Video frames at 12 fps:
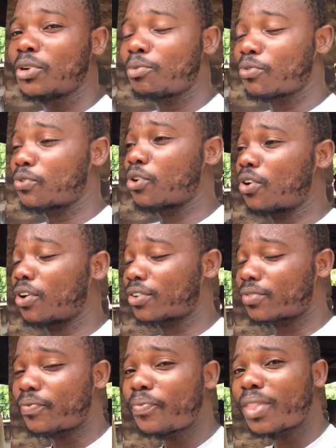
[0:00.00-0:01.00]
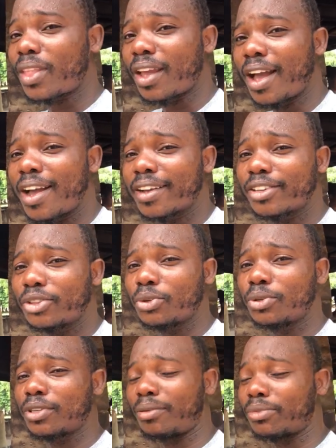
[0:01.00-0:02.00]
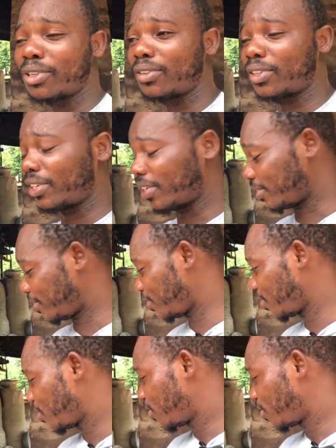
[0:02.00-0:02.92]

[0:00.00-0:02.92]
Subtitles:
before I can do something like this.